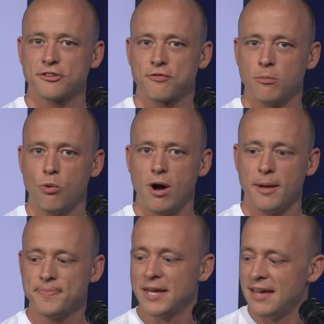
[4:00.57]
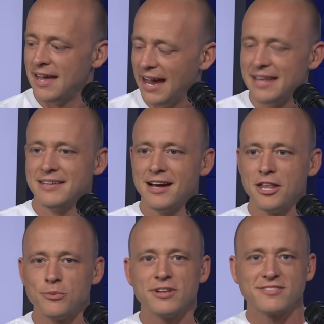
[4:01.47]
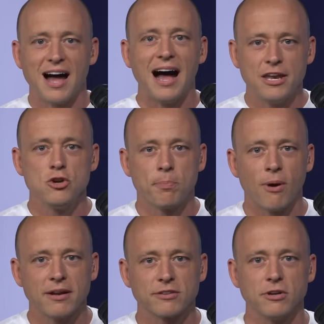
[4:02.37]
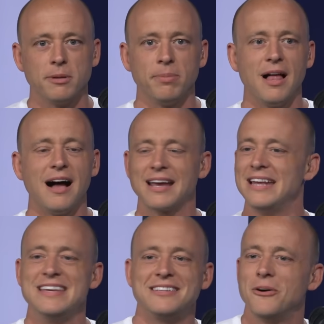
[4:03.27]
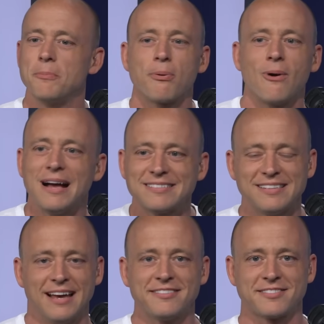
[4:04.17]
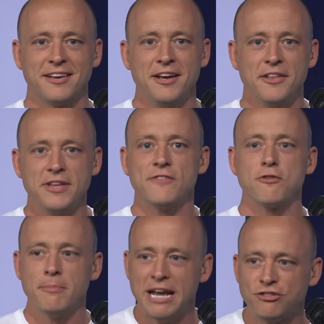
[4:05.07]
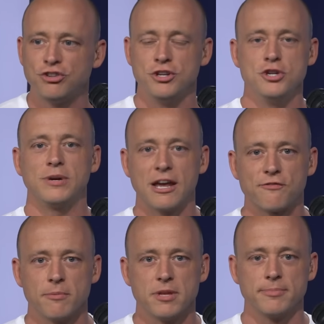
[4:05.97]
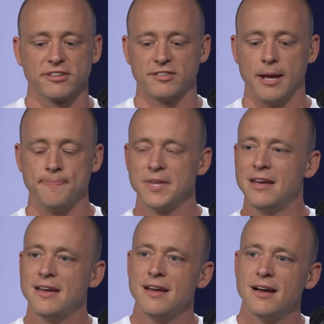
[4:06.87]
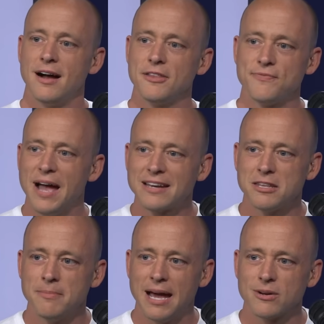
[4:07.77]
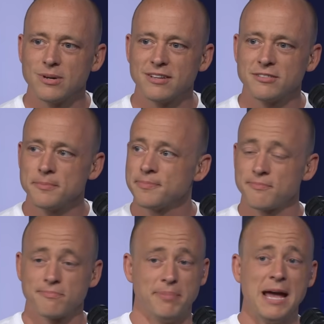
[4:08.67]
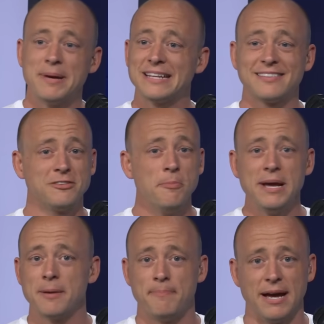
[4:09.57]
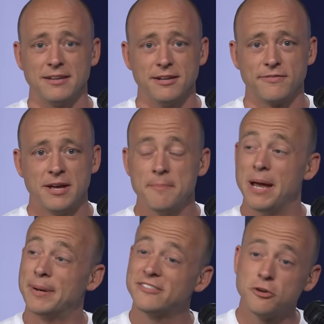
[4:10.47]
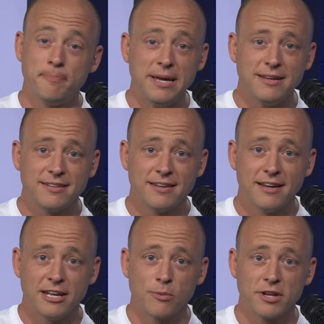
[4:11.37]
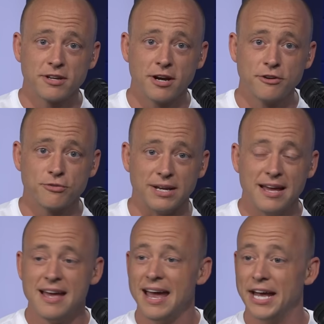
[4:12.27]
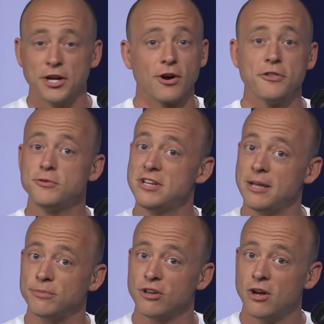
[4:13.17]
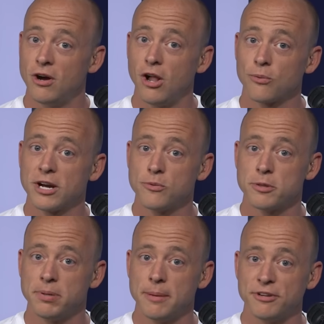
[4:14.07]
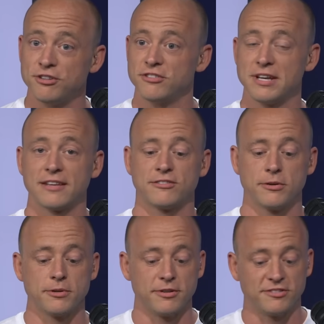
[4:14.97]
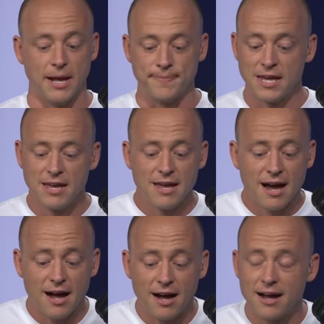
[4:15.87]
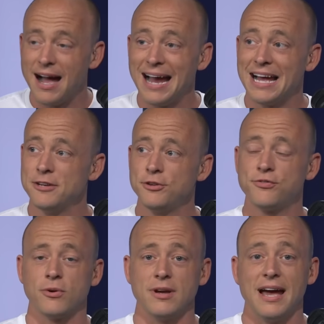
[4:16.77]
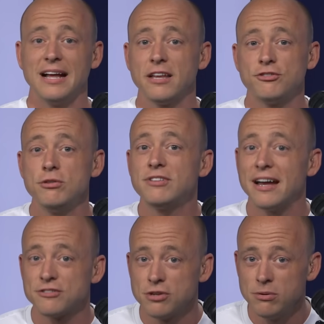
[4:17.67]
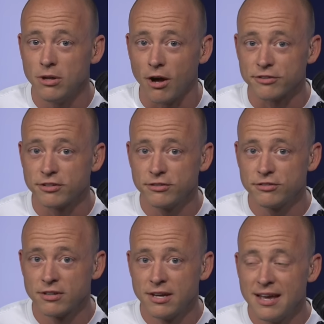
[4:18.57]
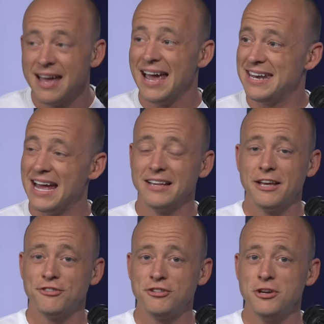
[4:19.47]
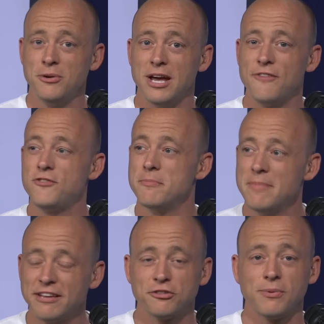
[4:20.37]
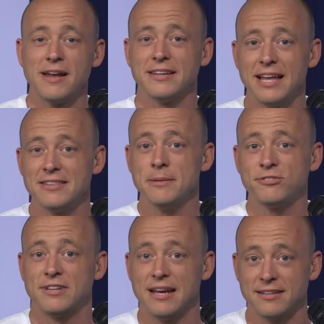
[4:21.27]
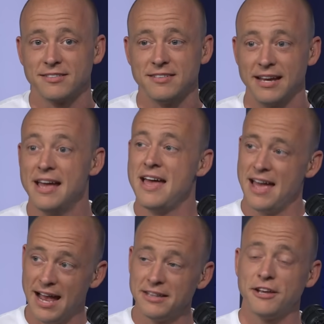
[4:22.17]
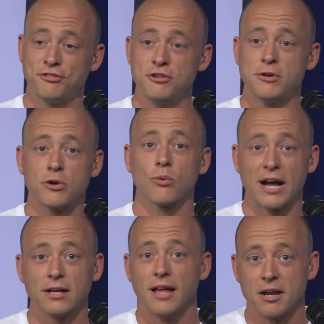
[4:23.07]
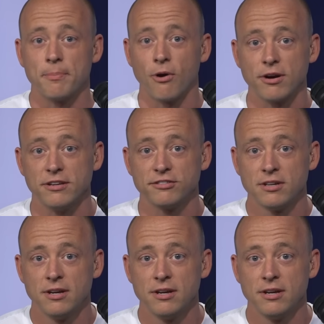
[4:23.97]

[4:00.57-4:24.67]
from one, and the other one's the hot new product on the block, and you don't process the information you get from them the same. Uh, the fact of the matter is, Bama can still be competitive. Bama can still beat anyone in the country. And there are other teams already with blemishes that can still do the same. Uh, I got news for you LSU's got two losses. And LSU, if you mess around and let them stay in this thing, LSU could wreck a lot of parties